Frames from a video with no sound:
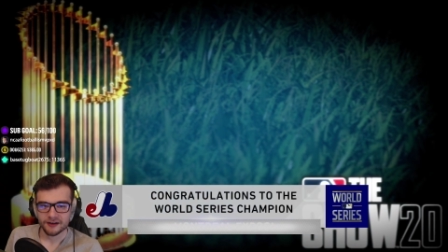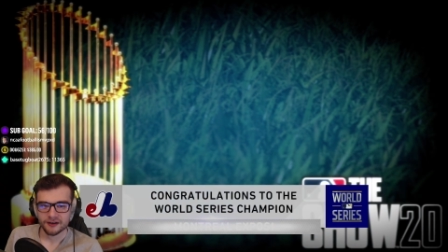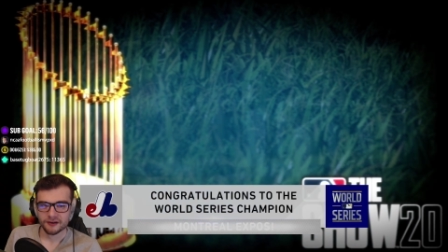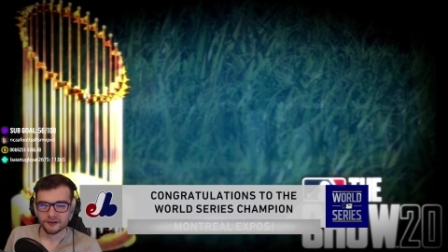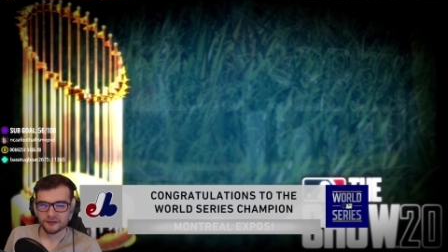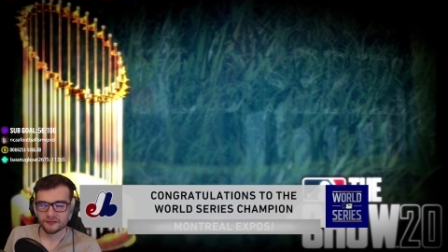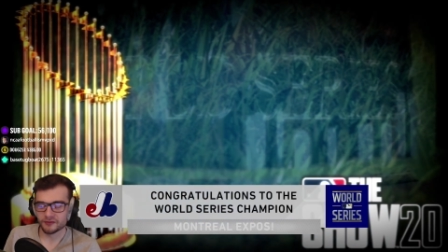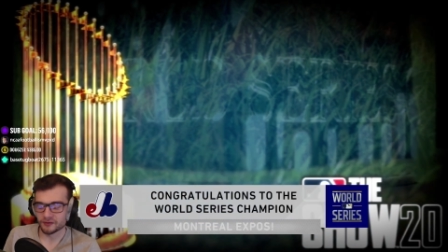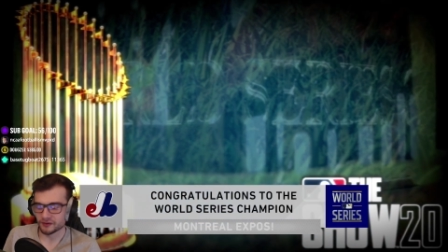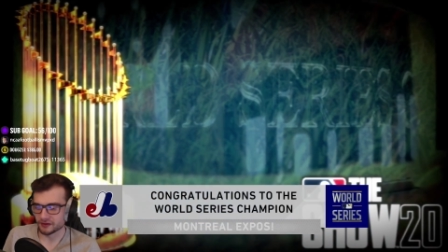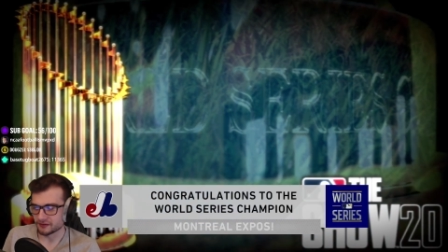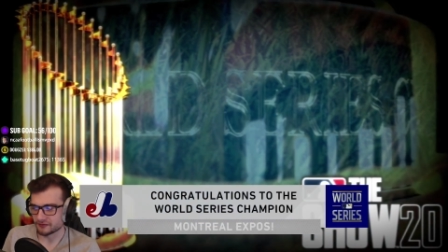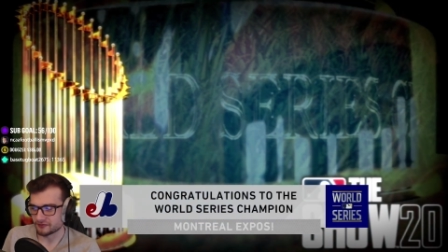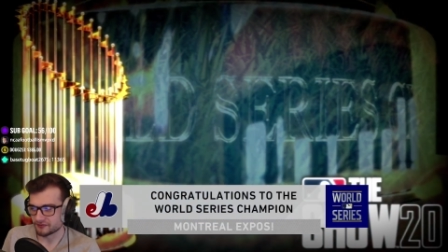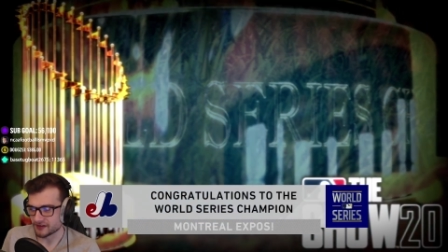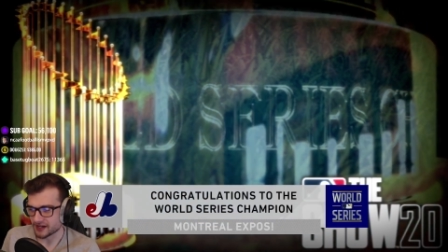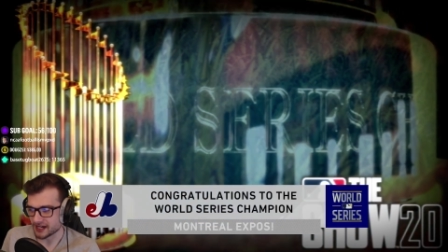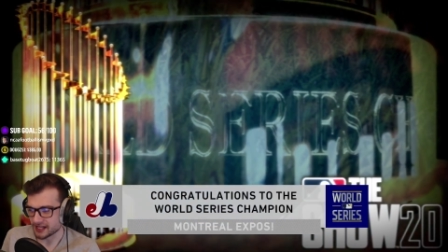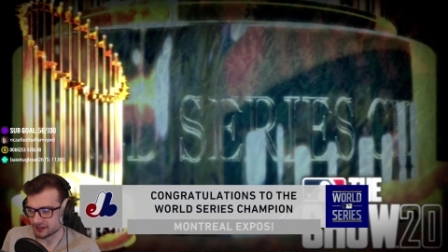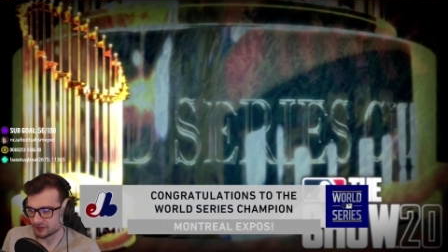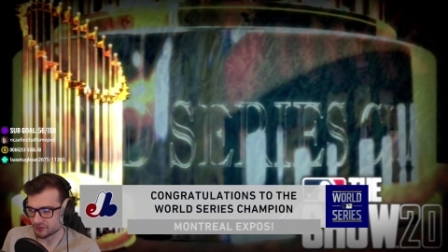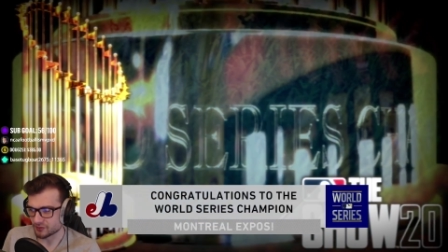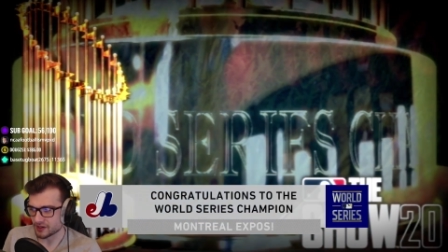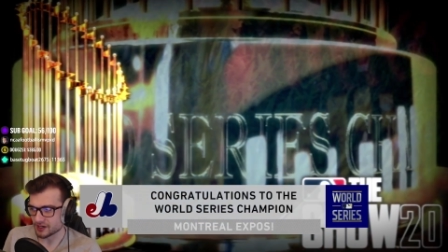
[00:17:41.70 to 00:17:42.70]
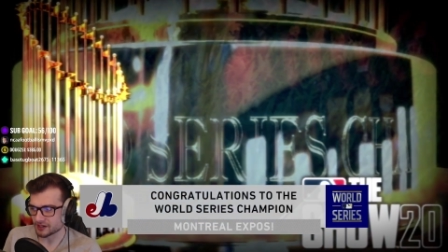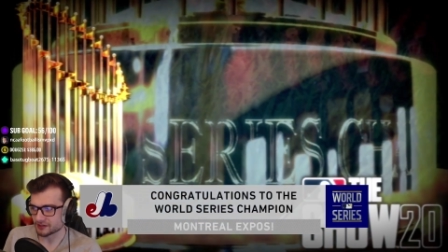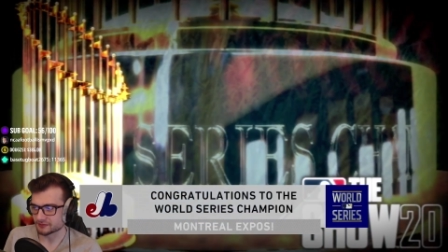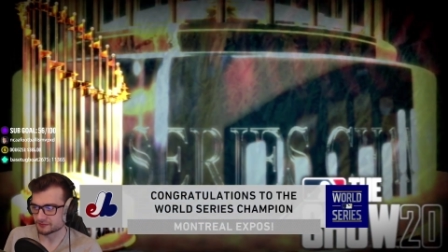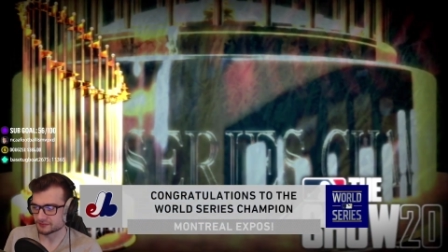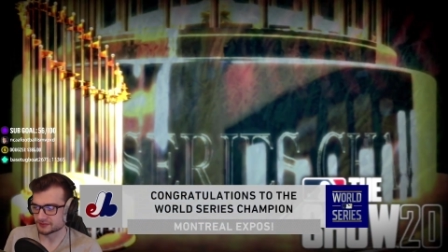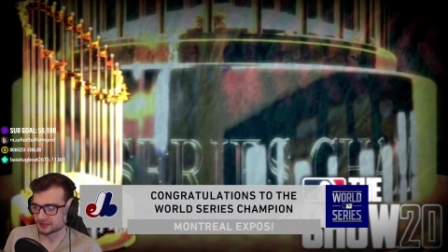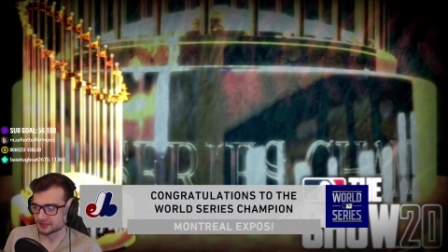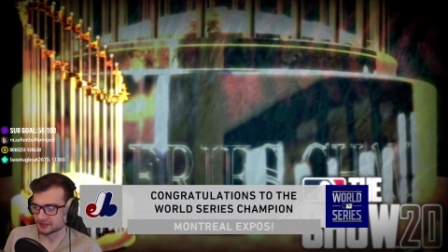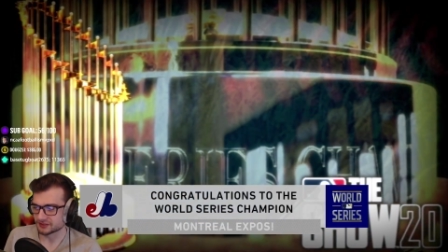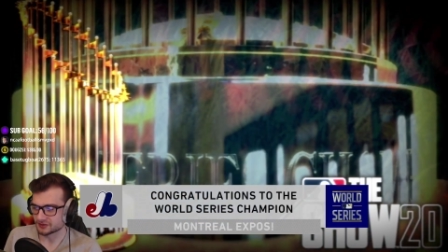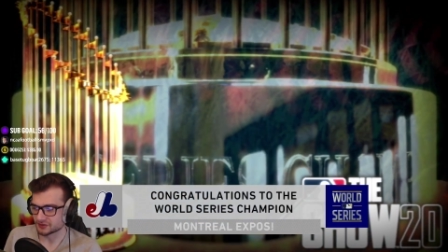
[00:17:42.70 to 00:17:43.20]
for the follow. Welcome
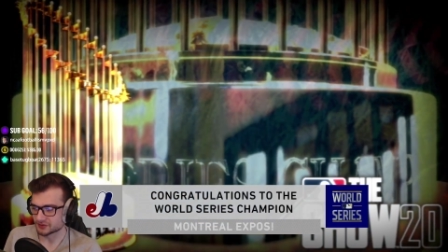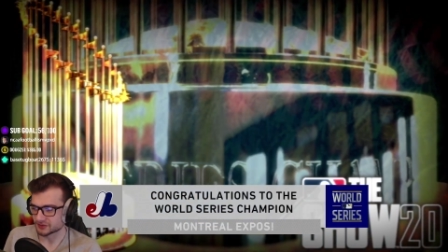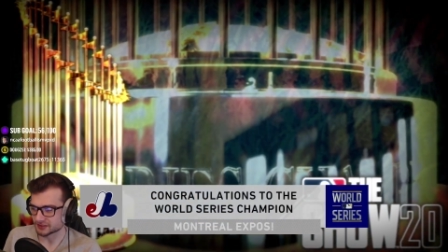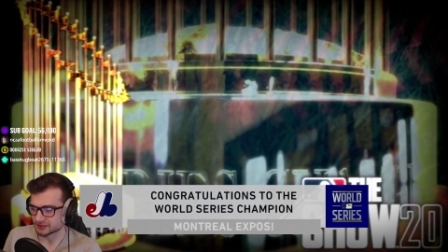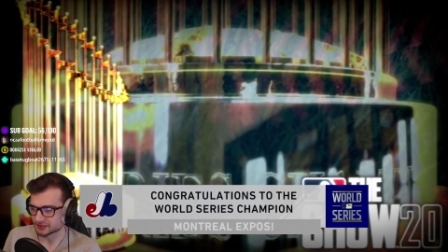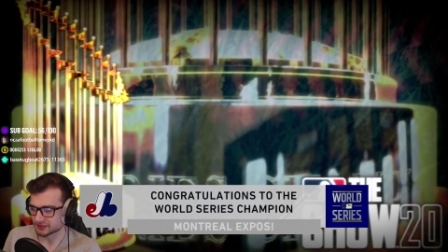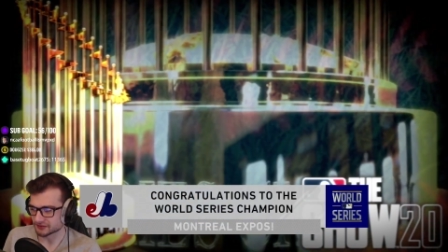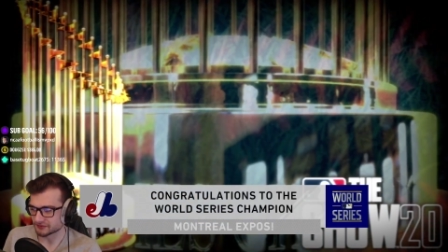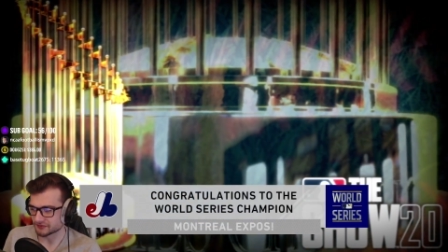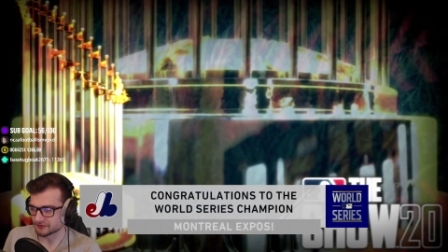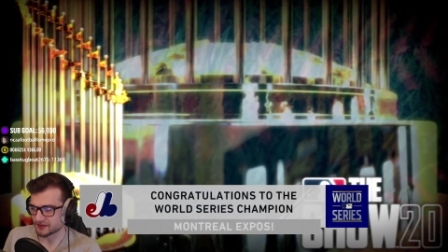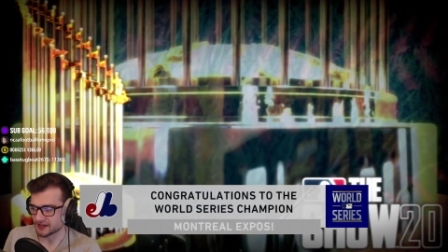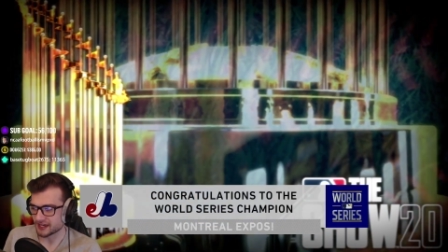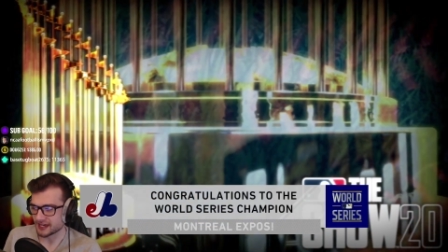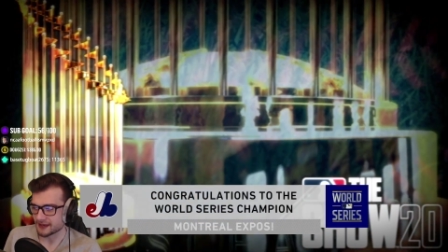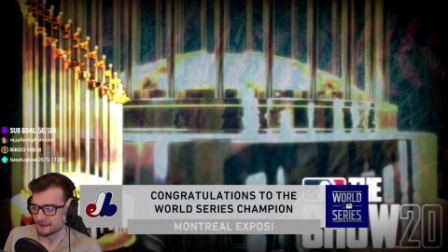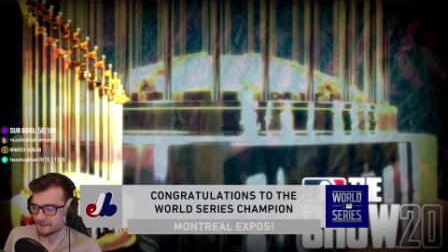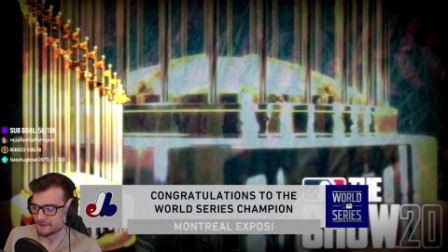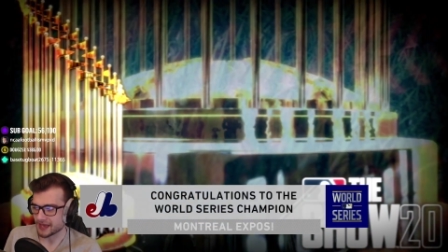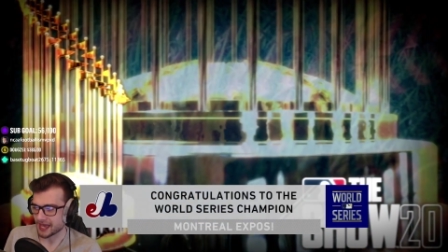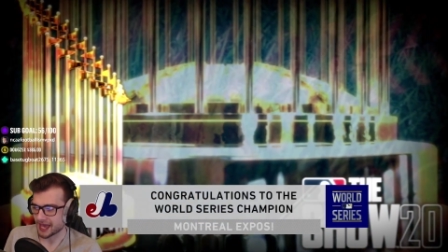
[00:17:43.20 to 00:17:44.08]
to the Dorsal fam.